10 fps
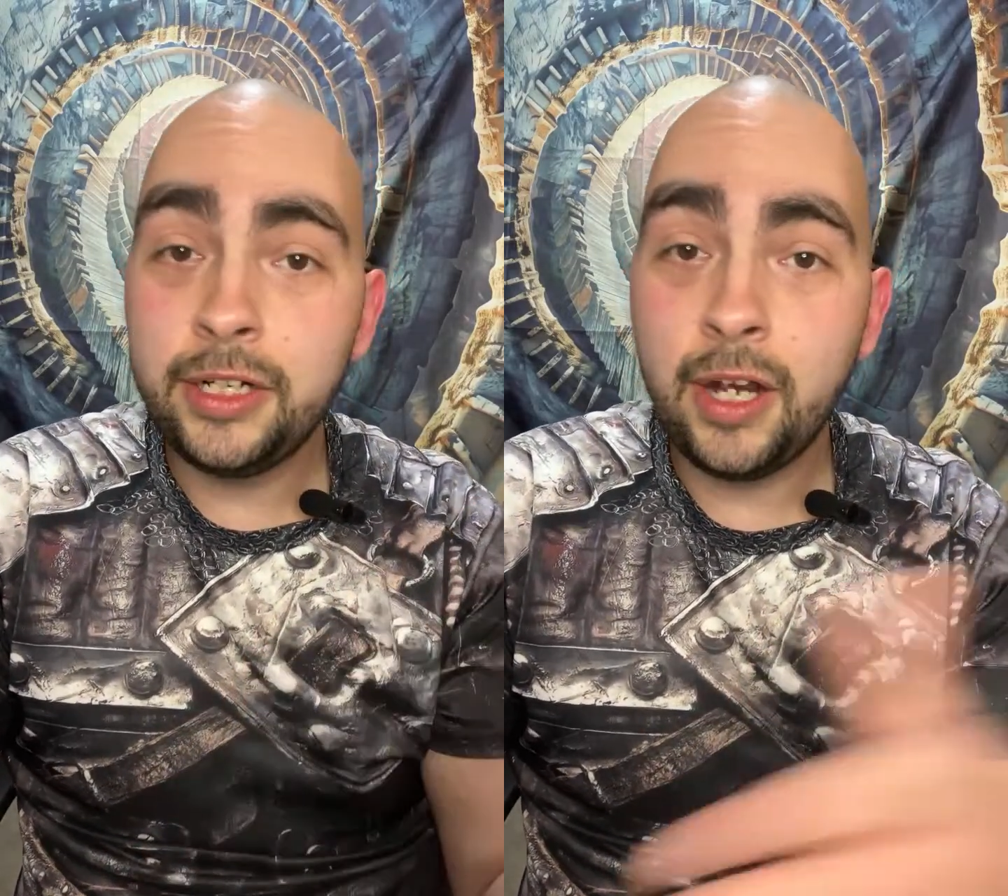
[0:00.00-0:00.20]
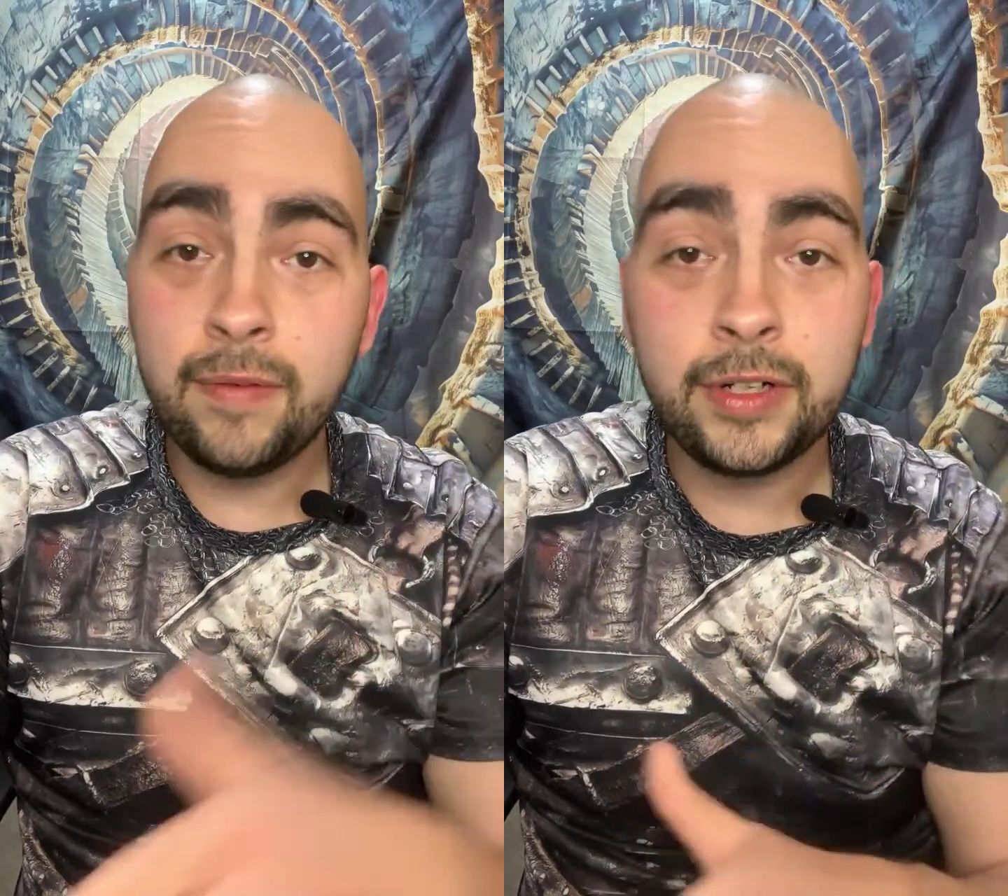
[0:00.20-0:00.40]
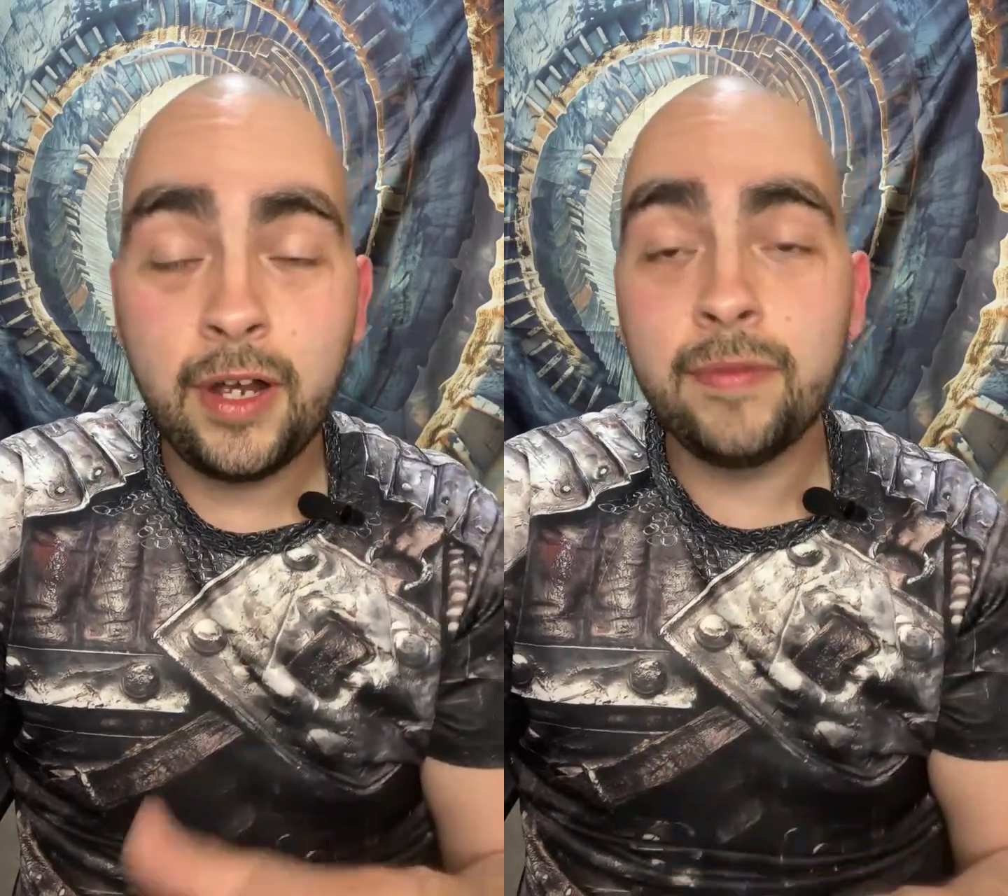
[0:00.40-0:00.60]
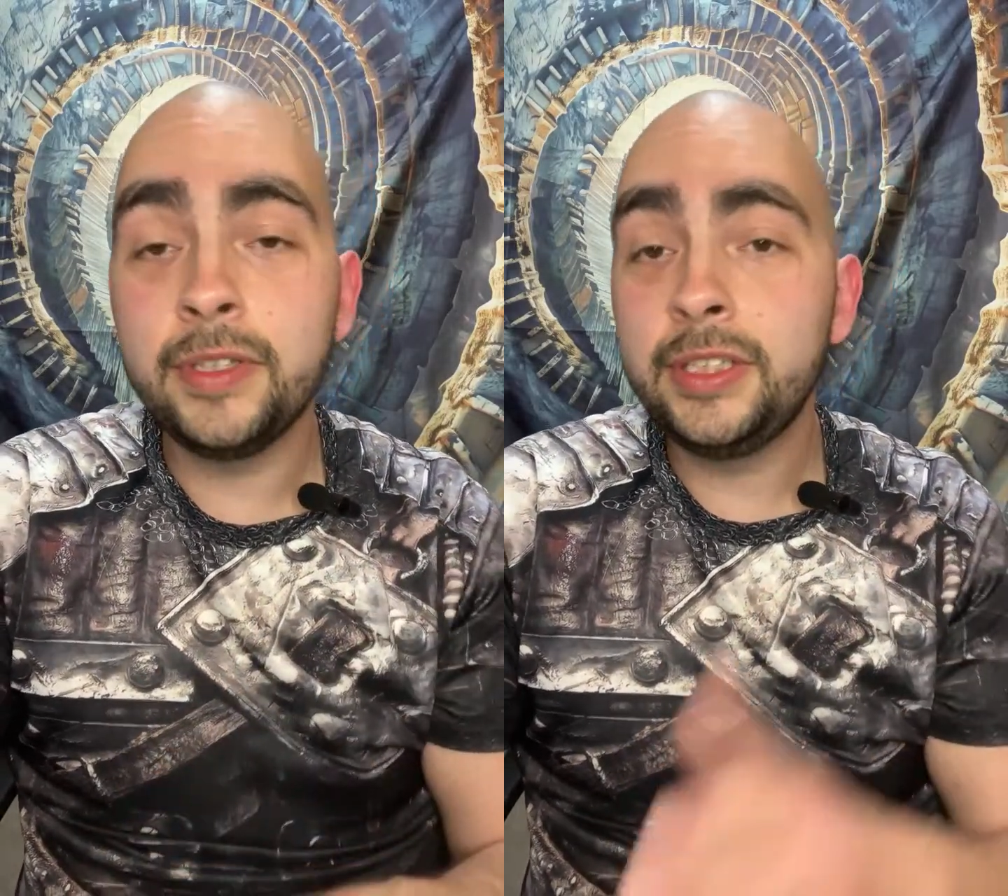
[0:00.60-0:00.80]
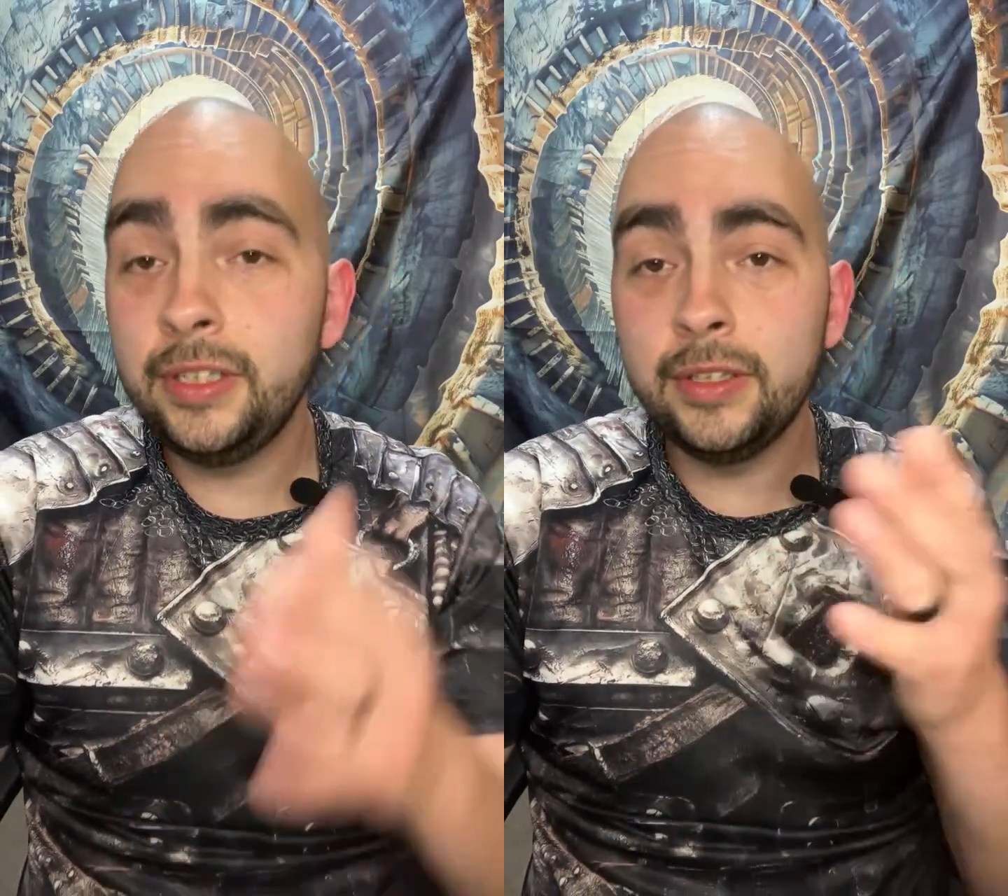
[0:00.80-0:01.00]
cover to cover
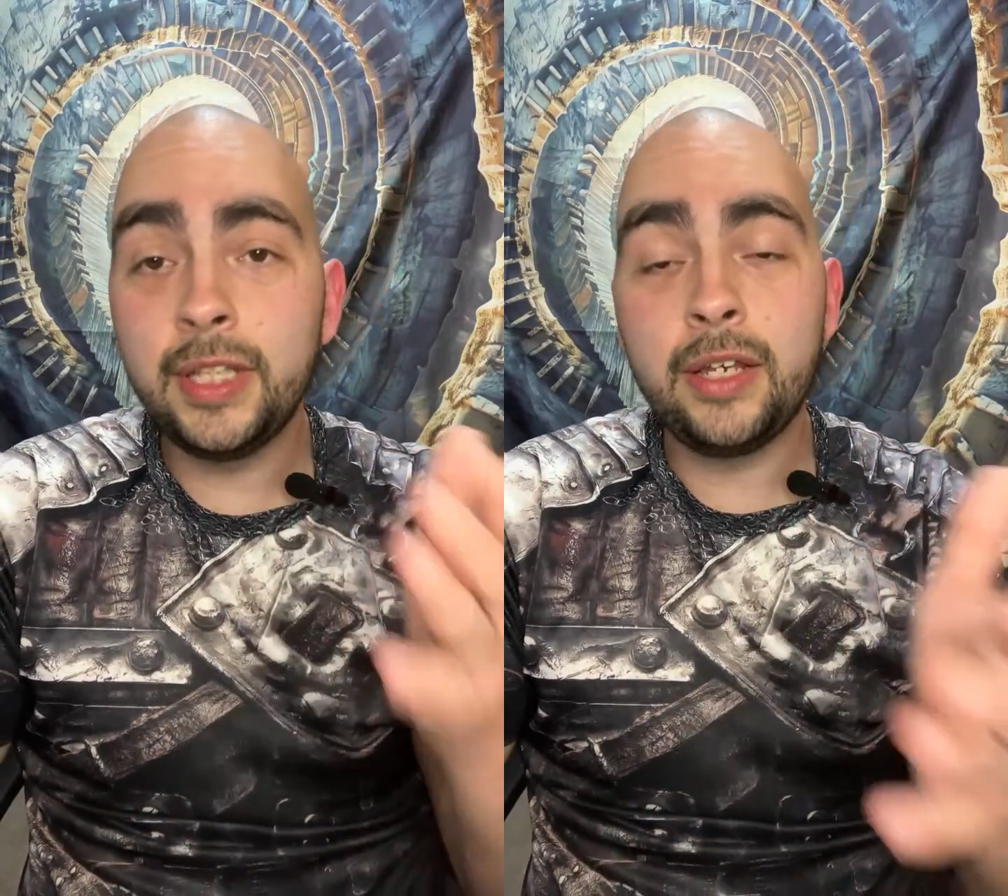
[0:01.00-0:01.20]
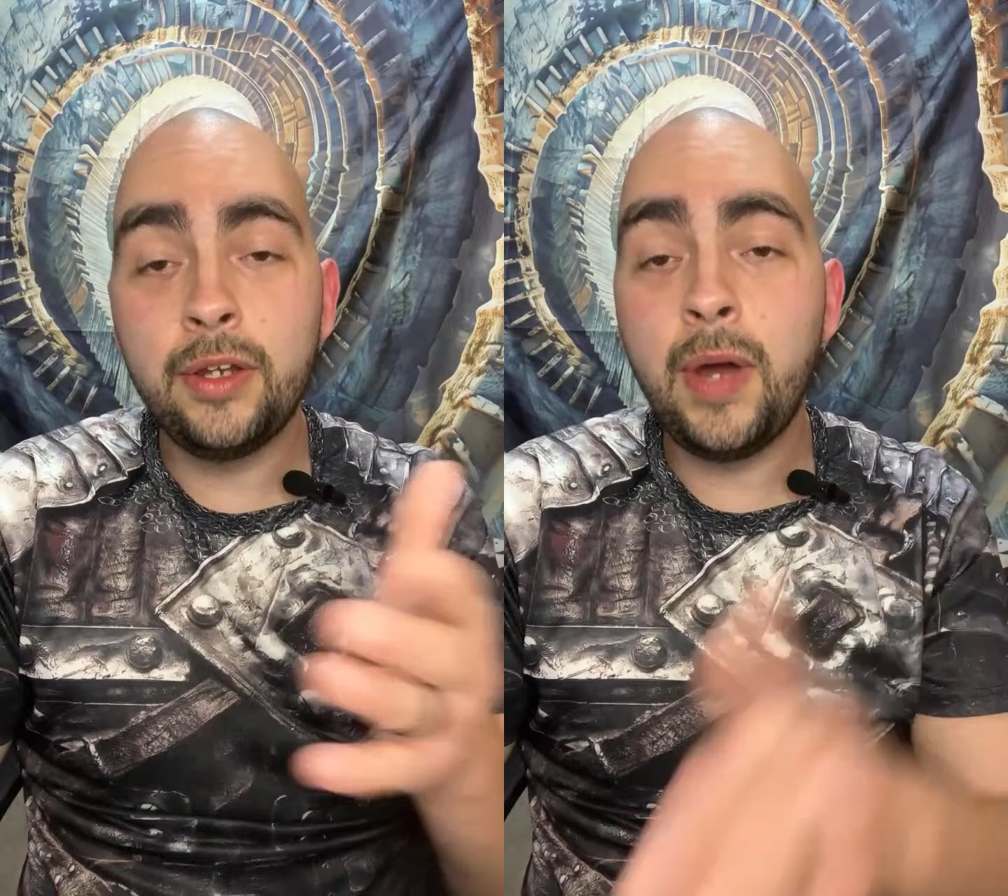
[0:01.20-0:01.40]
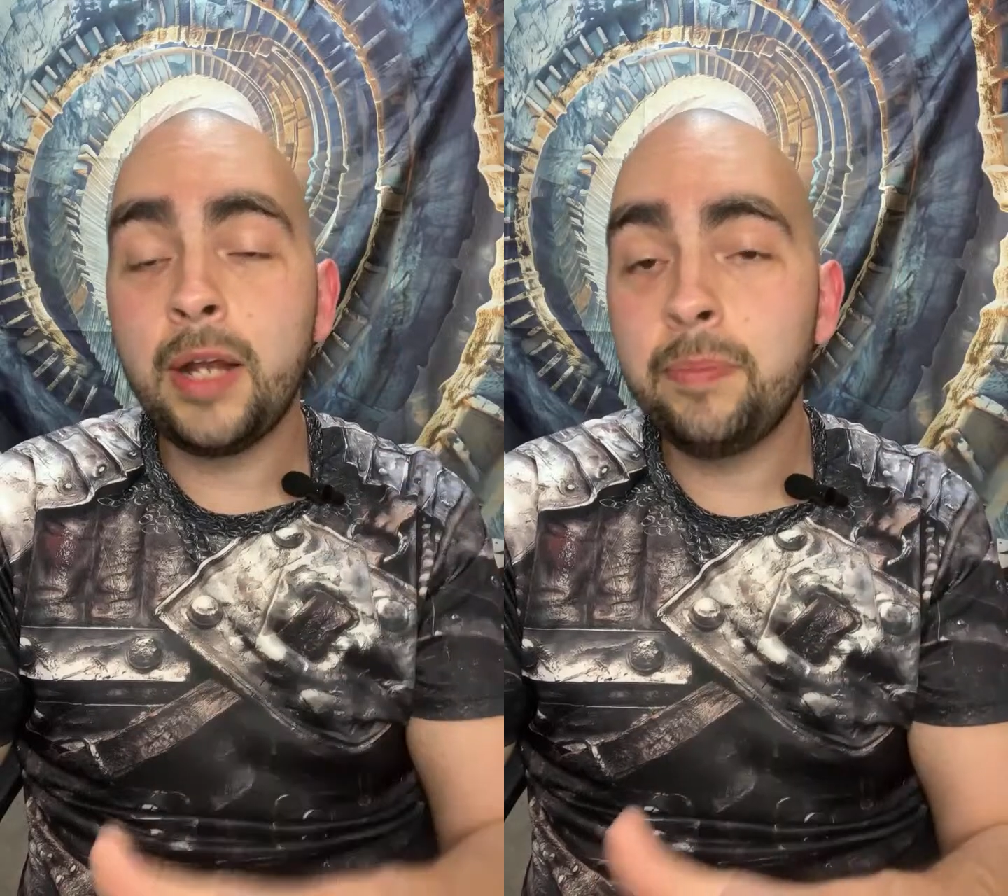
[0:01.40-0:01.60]
and still not know how to